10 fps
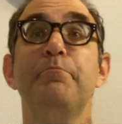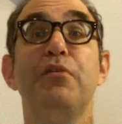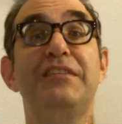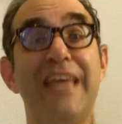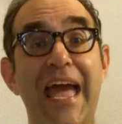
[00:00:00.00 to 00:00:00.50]

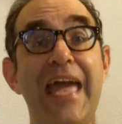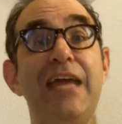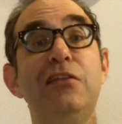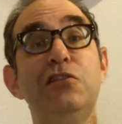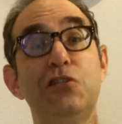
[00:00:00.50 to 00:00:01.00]

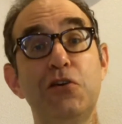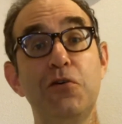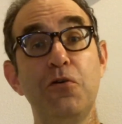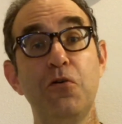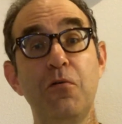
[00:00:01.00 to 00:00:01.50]
pertain
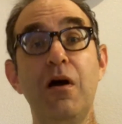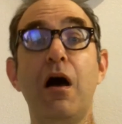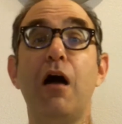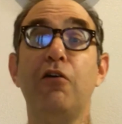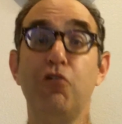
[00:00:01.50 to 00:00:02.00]
to
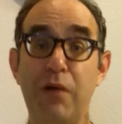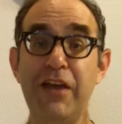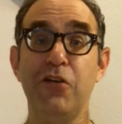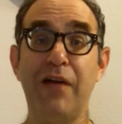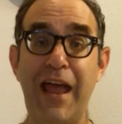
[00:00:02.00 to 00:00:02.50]
a
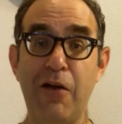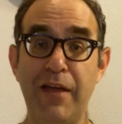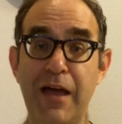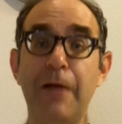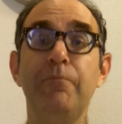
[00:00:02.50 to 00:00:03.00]
curricular
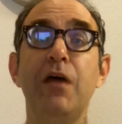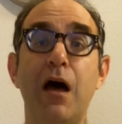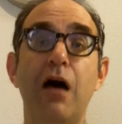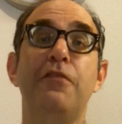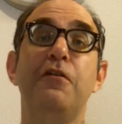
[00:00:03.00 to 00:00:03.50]
area
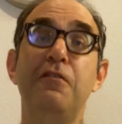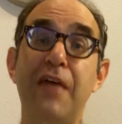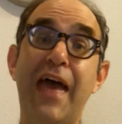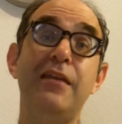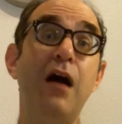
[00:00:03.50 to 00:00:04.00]
other
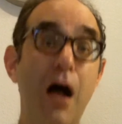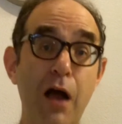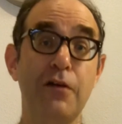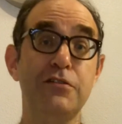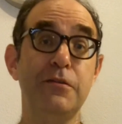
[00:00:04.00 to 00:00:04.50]
than
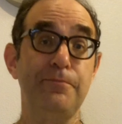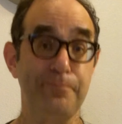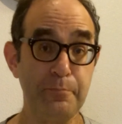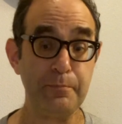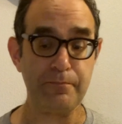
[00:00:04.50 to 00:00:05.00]
art.
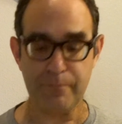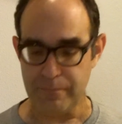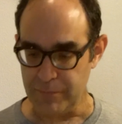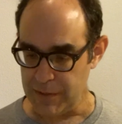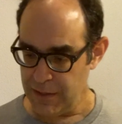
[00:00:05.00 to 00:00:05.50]

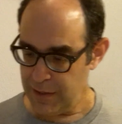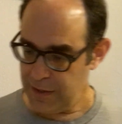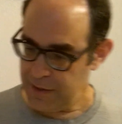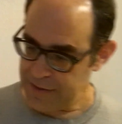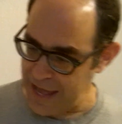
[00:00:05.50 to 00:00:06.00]

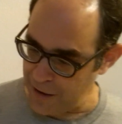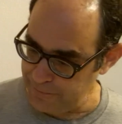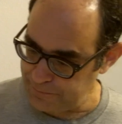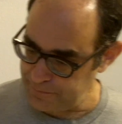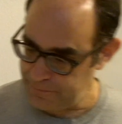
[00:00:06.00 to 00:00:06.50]

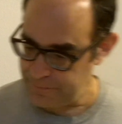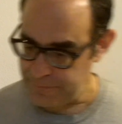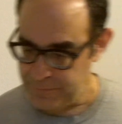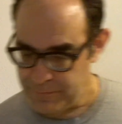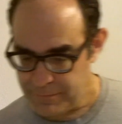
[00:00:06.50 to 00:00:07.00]
Now,
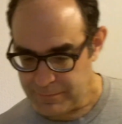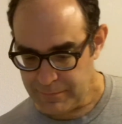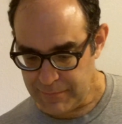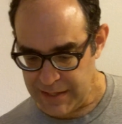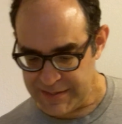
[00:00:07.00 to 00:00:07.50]

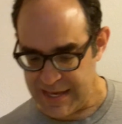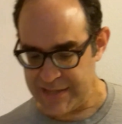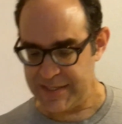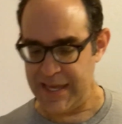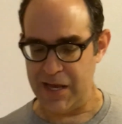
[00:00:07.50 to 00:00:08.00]
it
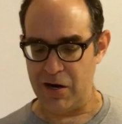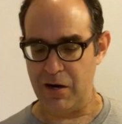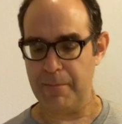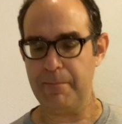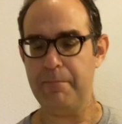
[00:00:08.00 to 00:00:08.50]
says
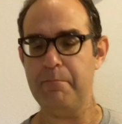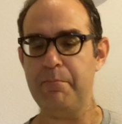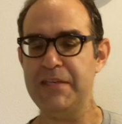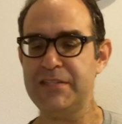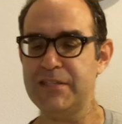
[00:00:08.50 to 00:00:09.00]
here,
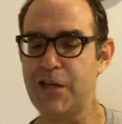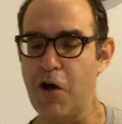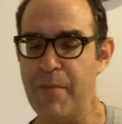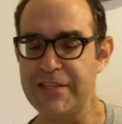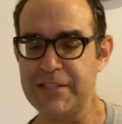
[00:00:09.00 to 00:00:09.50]
Mrs.
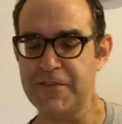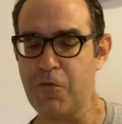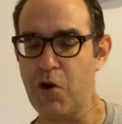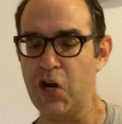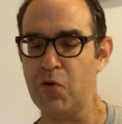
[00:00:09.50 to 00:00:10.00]
Gomez's
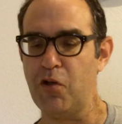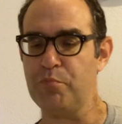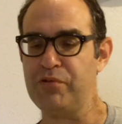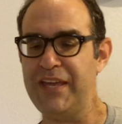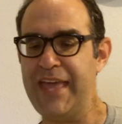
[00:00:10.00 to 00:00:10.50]

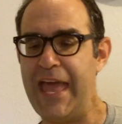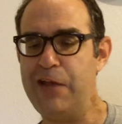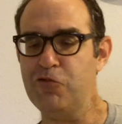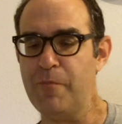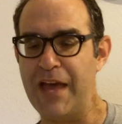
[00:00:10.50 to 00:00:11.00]
4-year-old
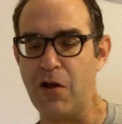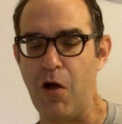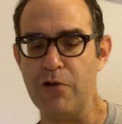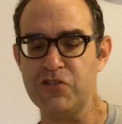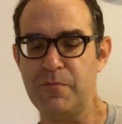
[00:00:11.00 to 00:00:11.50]
pre-K group had
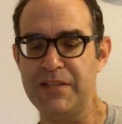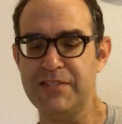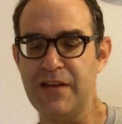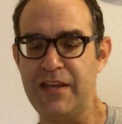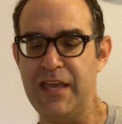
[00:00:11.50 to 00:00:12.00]
also been
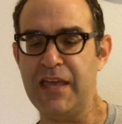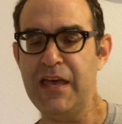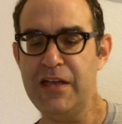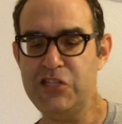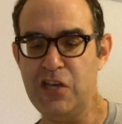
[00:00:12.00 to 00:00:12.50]

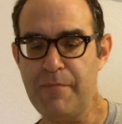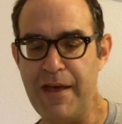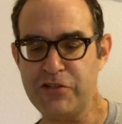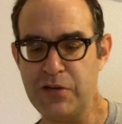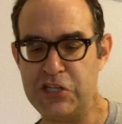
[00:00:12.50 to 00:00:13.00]
studying
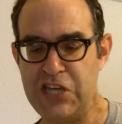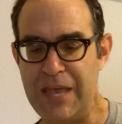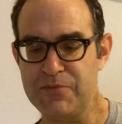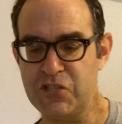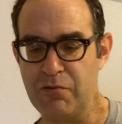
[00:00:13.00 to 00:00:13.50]
geometric
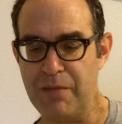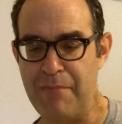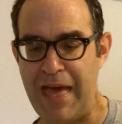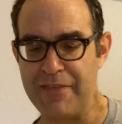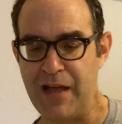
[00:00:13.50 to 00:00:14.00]
shapes during
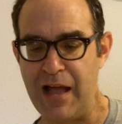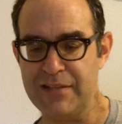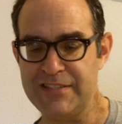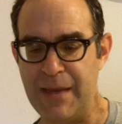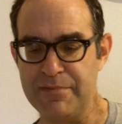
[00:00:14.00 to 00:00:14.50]
math
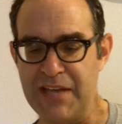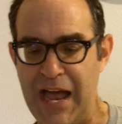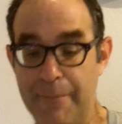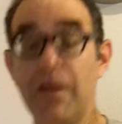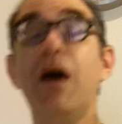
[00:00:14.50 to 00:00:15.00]
concept
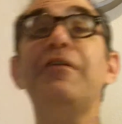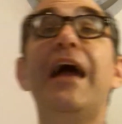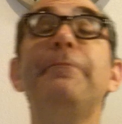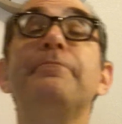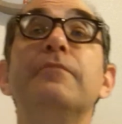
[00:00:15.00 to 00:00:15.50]
time.
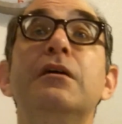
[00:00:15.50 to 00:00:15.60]
Okay,